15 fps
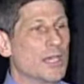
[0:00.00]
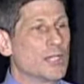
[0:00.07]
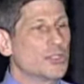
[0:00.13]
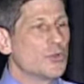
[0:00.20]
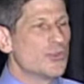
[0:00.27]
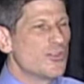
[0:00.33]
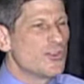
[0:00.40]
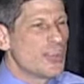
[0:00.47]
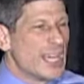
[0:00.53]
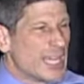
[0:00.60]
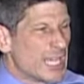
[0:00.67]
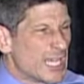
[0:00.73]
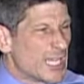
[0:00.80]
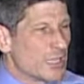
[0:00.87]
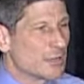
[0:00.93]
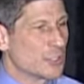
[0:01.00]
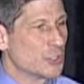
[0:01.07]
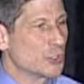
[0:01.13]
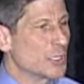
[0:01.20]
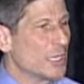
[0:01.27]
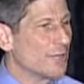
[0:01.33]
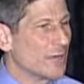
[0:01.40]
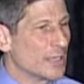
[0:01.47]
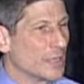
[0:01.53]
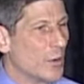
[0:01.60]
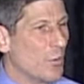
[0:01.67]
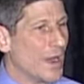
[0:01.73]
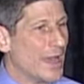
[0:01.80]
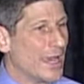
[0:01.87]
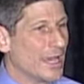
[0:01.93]
because you think that you're giving
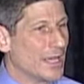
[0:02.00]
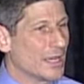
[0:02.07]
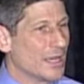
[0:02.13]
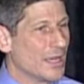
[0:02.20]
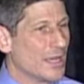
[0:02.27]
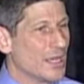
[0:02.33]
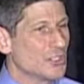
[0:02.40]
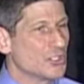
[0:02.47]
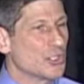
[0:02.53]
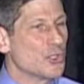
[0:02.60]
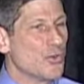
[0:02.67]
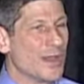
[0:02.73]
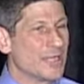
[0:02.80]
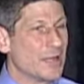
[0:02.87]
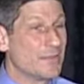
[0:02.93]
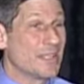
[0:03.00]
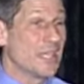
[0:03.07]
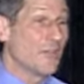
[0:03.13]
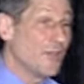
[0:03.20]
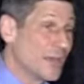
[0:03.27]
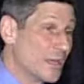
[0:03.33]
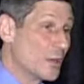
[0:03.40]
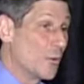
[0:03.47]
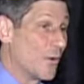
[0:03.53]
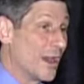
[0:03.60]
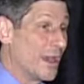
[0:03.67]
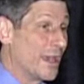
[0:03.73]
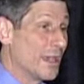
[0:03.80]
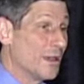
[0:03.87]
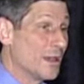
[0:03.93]
it away. So you end up giving it
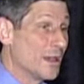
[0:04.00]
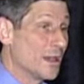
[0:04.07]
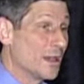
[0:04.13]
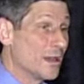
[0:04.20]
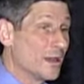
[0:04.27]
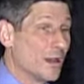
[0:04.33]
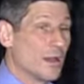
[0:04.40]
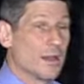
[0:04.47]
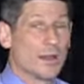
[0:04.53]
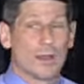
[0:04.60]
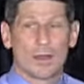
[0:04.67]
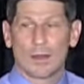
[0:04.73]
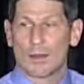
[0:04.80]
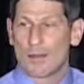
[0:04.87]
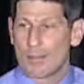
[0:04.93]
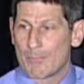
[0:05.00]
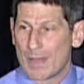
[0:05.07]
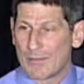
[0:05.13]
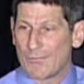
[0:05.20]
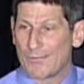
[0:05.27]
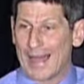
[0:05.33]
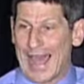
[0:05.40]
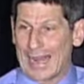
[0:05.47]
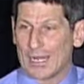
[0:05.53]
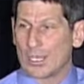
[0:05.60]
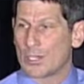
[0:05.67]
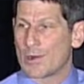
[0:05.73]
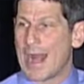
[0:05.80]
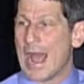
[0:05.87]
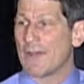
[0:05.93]
away by
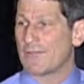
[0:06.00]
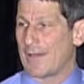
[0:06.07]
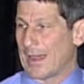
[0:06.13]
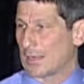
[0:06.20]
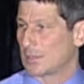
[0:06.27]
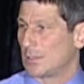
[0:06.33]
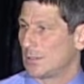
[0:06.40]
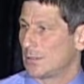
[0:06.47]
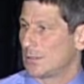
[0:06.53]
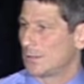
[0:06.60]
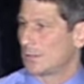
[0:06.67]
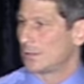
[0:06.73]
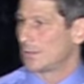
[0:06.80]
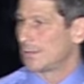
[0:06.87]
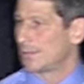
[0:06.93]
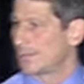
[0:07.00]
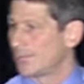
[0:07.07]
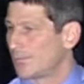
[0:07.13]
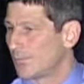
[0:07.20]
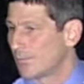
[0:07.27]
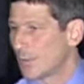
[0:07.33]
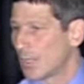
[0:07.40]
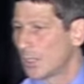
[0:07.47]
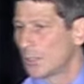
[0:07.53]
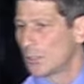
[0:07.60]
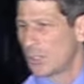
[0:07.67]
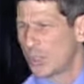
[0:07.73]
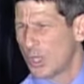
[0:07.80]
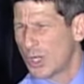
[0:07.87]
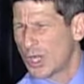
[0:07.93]
flattening your affect.
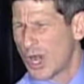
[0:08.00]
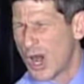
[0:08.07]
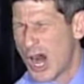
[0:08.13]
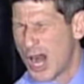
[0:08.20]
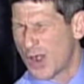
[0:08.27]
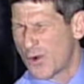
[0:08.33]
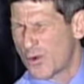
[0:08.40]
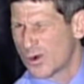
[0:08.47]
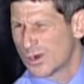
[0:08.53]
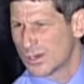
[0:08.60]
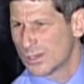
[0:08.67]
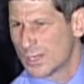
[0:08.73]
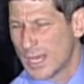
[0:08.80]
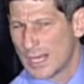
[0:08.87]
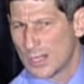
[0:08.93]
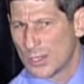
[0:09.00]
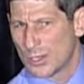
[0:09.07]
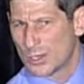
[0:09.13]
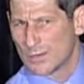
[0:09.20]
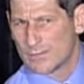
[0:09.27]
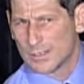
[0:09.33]
You look awkward and